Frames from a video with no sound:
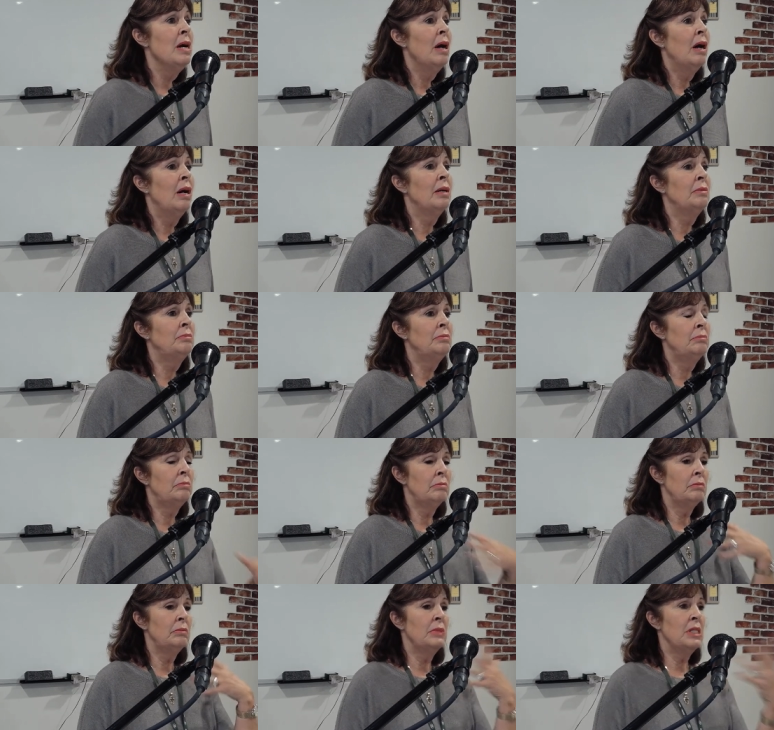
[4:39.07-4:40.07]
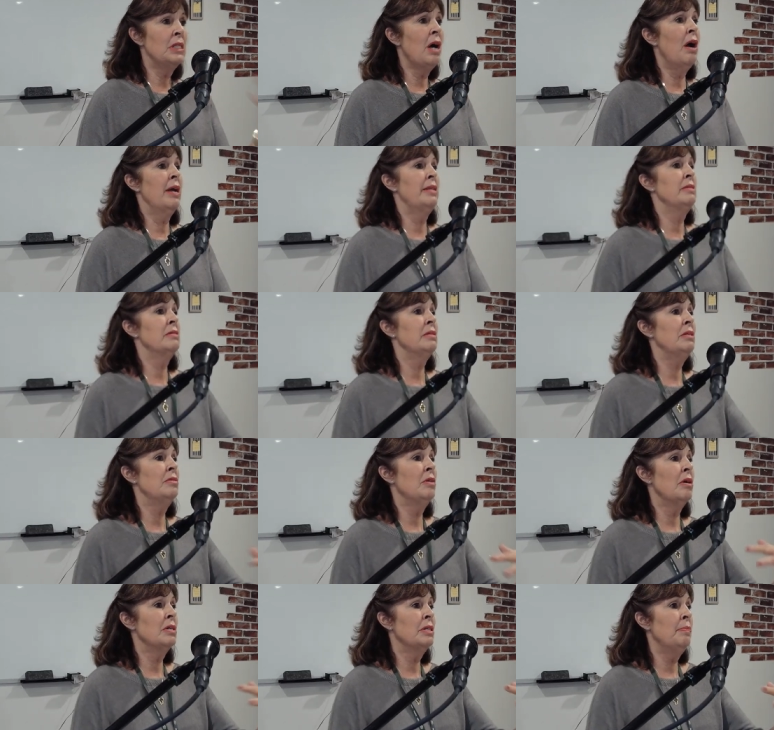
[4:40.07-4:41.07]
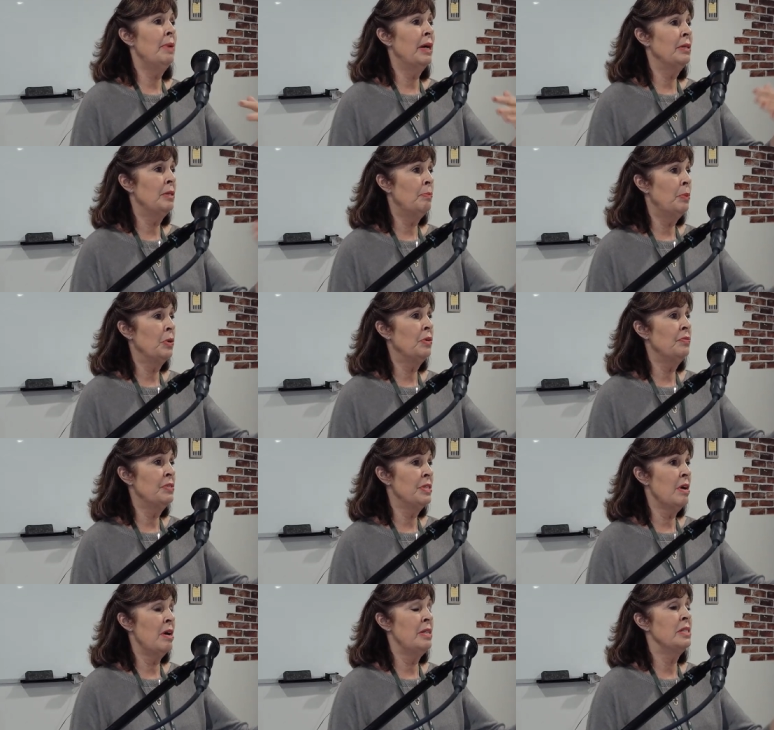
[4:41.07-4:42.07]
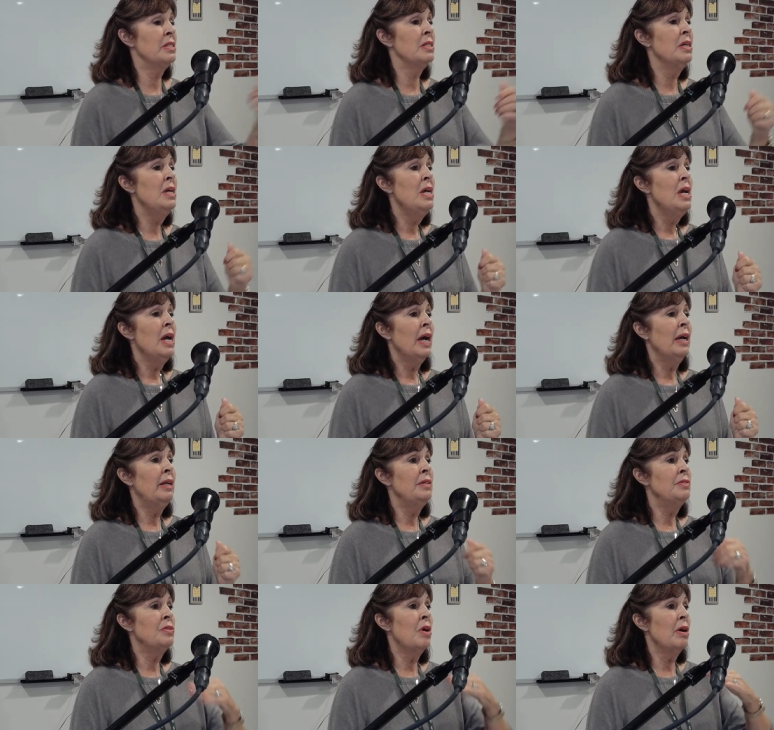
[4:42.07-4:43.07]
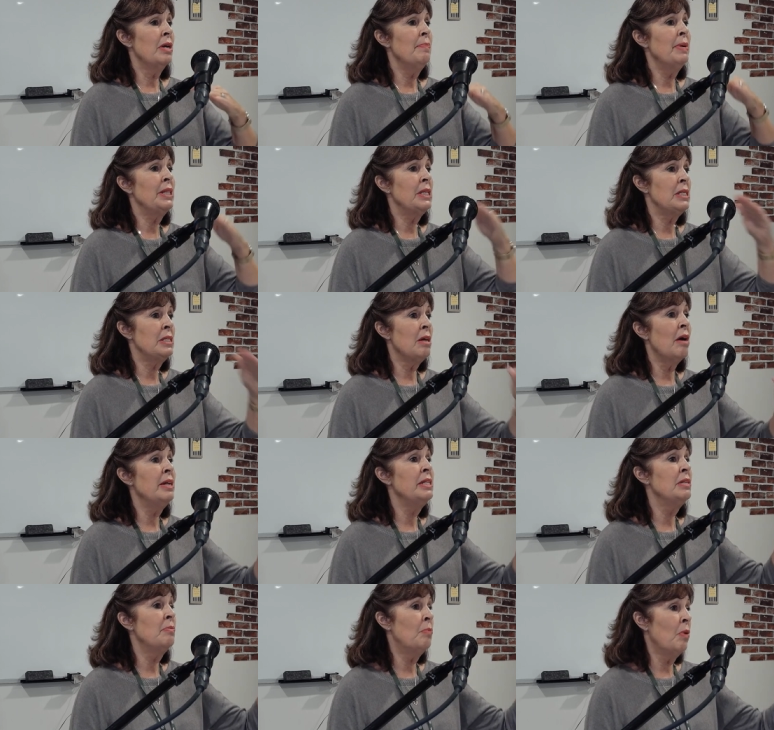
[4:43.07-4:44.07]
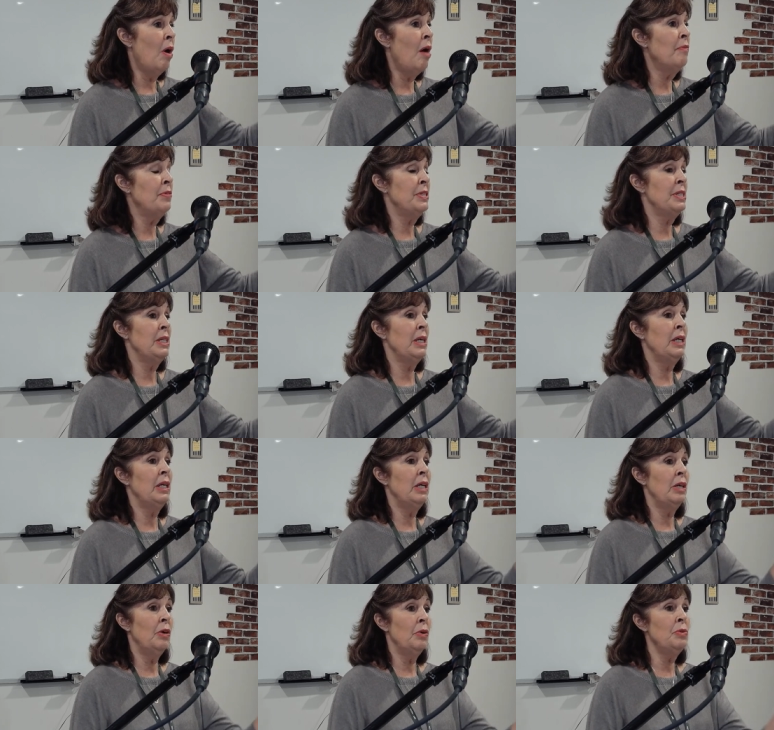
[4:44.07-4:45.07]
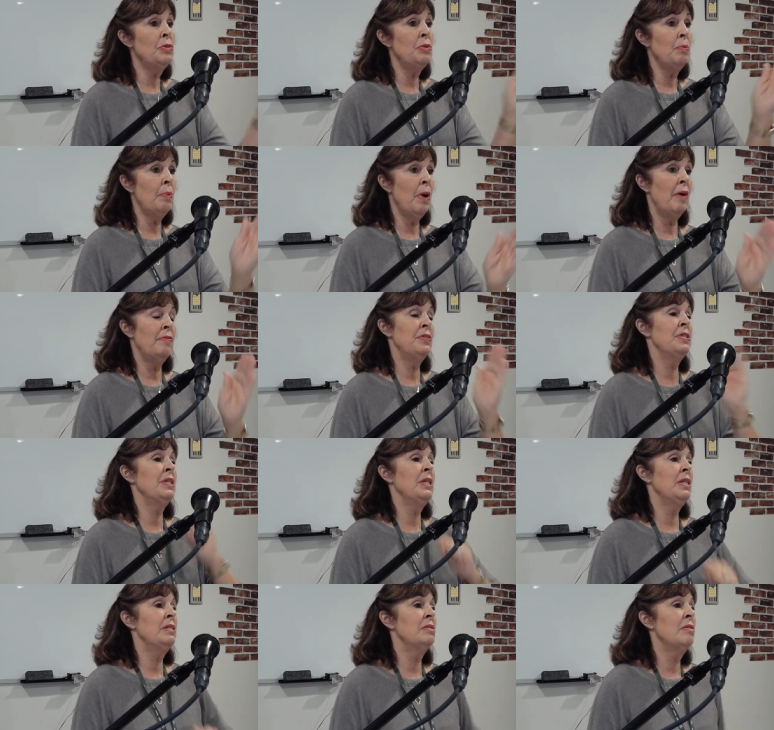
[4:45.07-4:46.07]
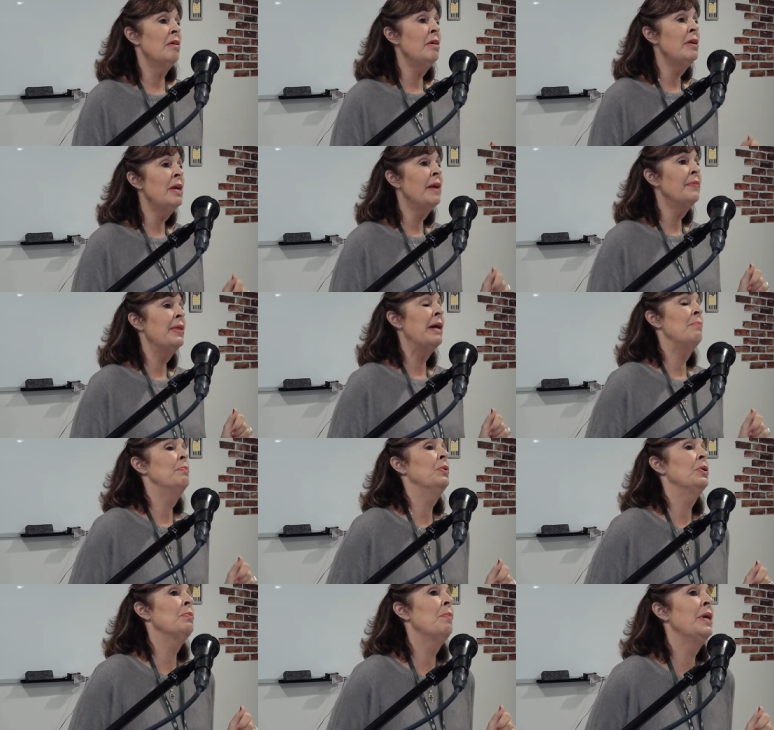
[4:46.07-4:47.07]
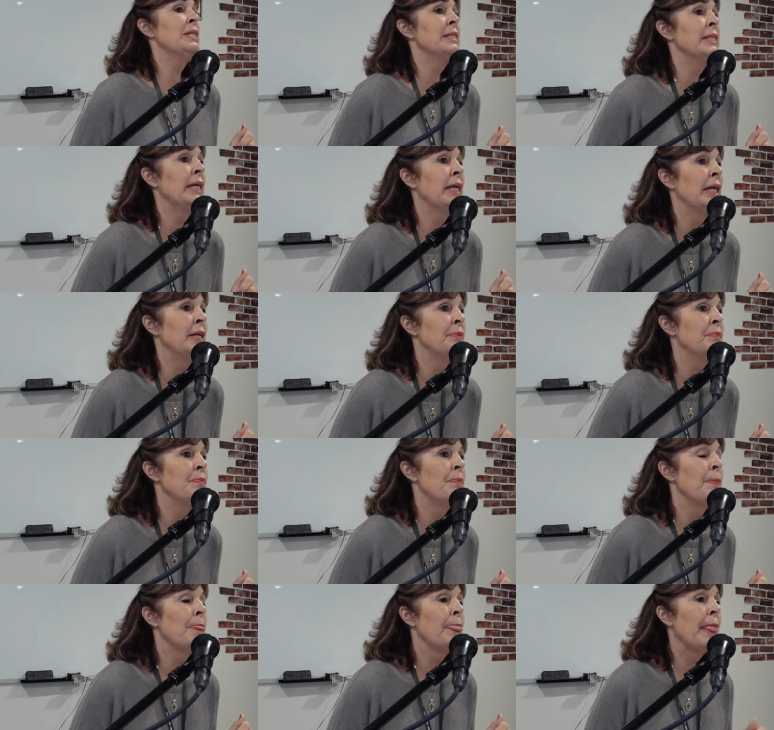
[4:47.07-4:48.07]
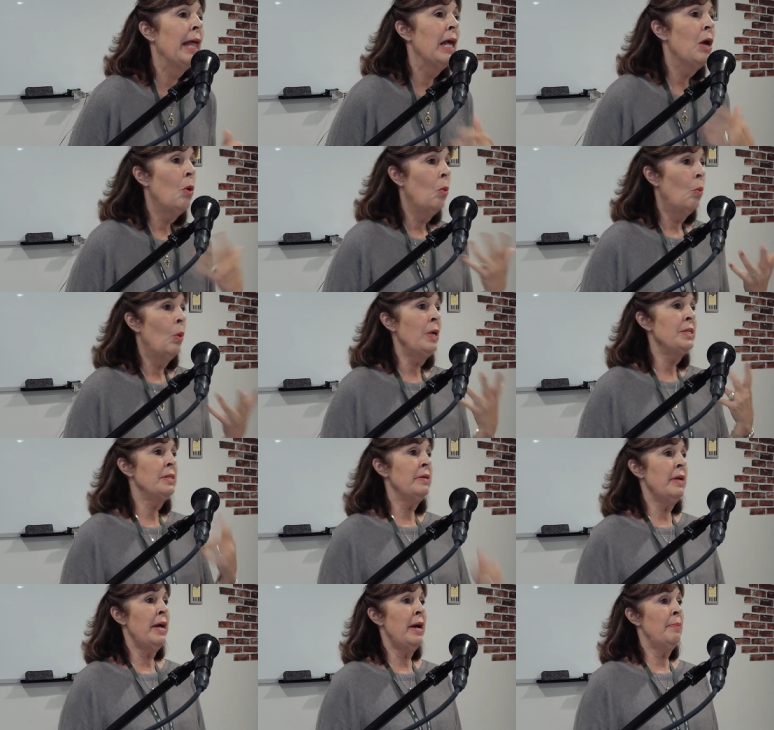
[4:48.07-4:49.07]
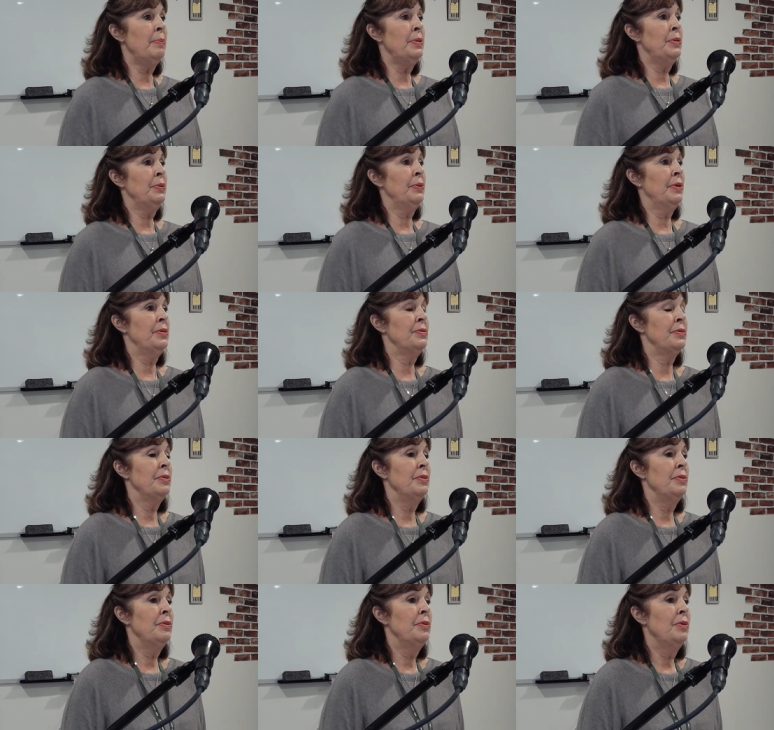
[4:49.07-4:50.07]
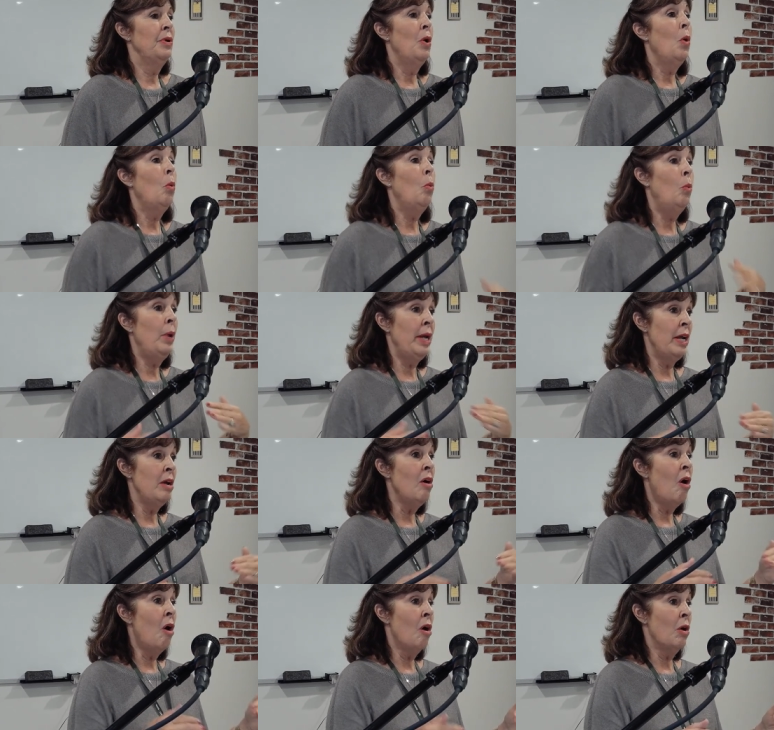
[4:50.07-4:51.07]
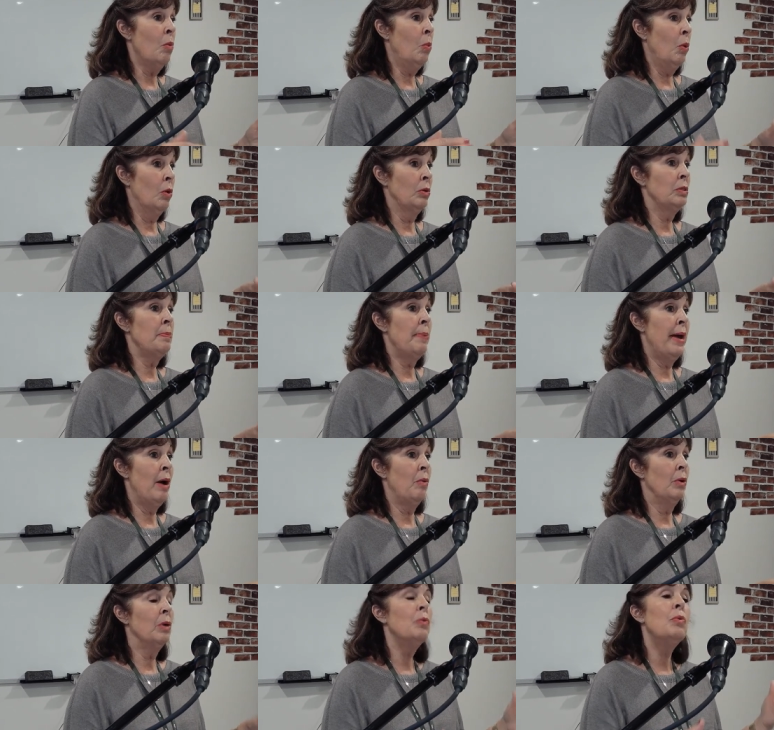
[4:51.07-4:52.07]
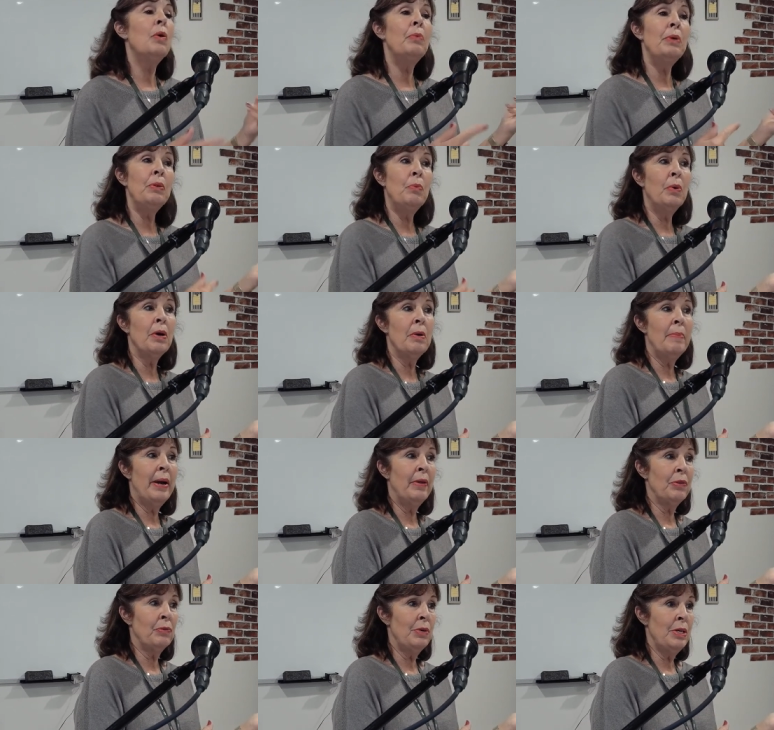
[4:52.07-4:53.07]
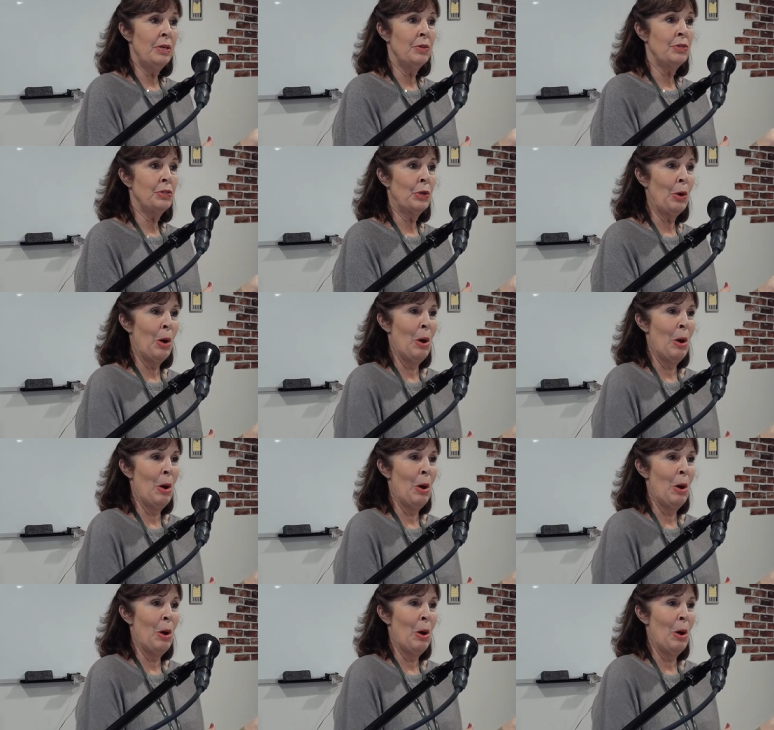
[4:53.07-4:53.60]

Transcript: um, signs. He talked about the book of signs. And he's talking about the signs of prophecy. And he goes through prophecy. And he started out that book by saying, What is going to happen to us? we are a world power. Well, we were about three years ago.